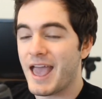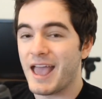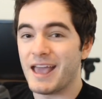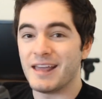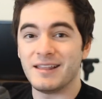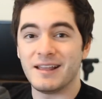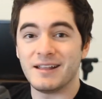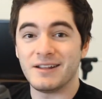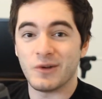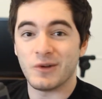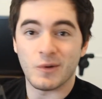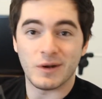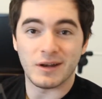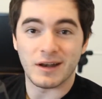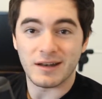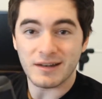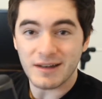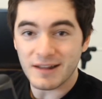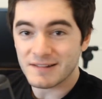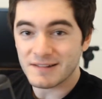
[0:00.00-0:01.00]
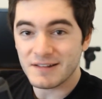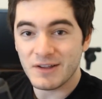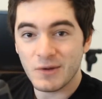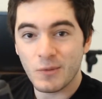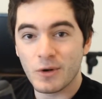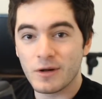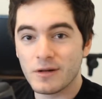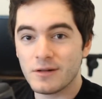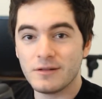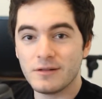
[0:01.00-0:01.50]
and then going to Disney
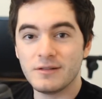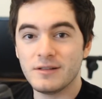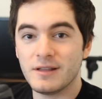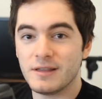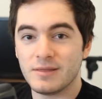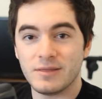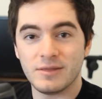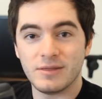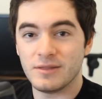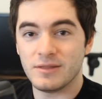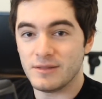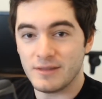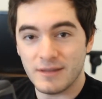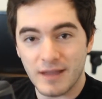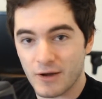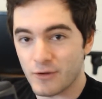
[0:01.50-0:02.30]
World and